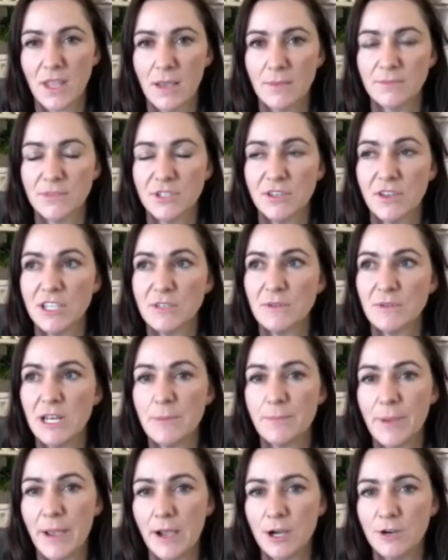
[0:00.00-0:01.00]
So that's really
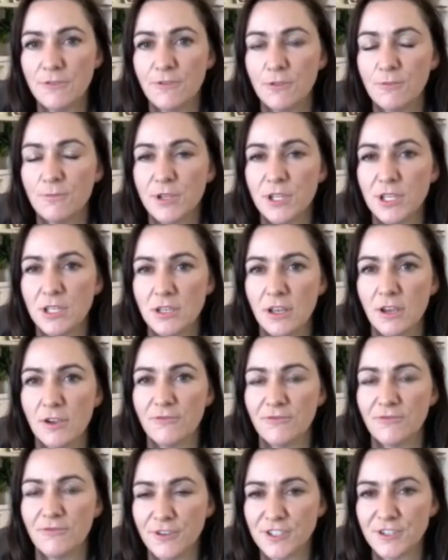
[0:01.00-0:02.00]
powerful. But
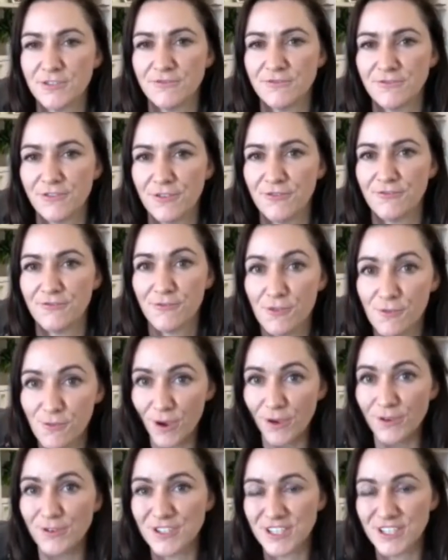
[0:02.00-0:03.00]
first and
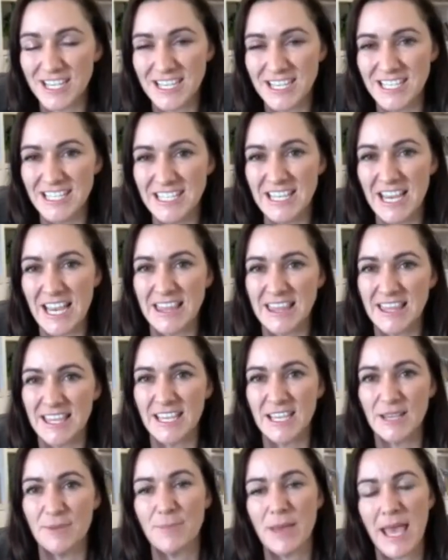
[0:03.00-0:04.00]
foremost is get
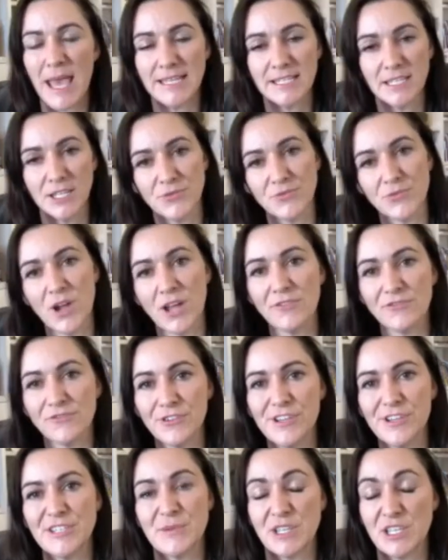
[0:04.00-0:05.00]
the pattern right
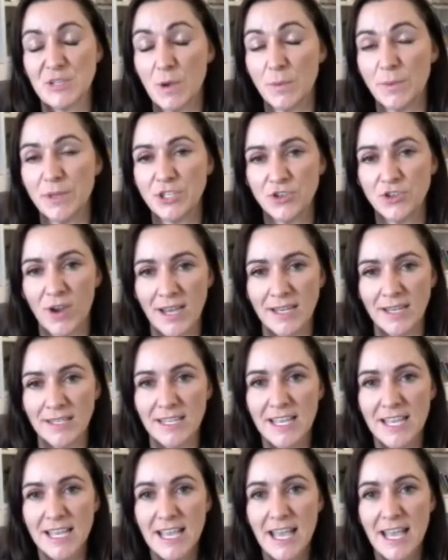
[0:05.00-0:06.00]
first, which is what we train
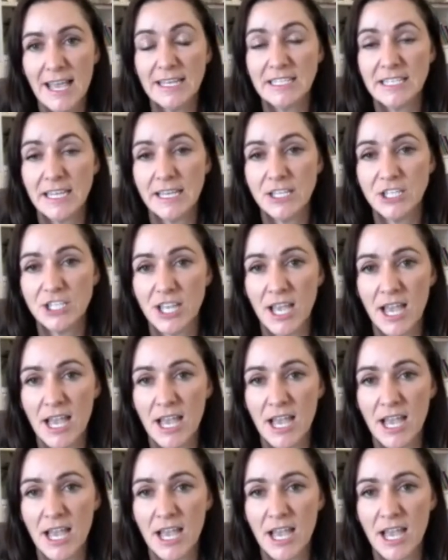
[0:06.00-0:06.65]
and teach